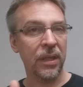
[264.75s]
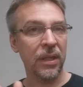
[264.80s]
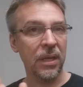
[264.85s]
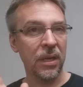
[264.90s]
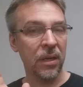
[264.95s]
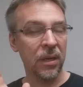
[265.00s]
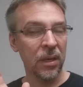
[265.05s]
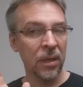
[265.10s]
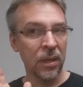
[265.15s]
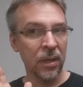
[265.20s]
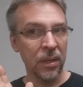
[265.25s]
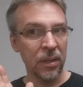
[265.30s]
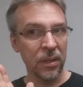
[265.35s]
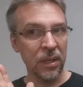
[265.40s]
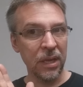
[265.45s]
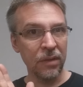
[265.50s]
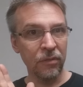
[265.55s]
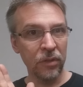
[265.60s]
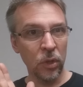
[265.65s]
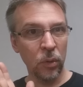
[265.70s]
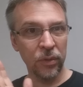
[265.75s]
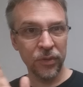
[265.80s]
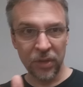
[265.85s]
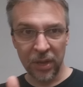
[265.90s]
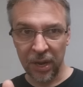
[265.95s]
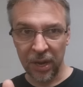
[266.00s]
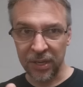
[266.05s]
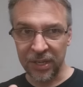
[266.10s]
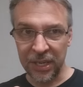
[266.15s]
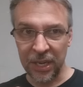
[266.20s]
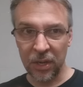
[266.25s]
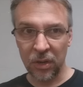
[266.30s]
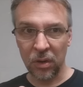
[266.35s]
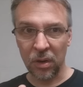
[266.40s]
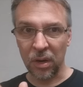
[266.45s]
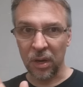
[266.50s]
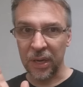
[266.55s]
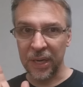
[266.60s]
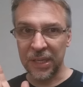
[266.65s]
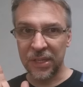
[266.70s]
I think even though it's not a
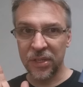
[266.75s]
TNR,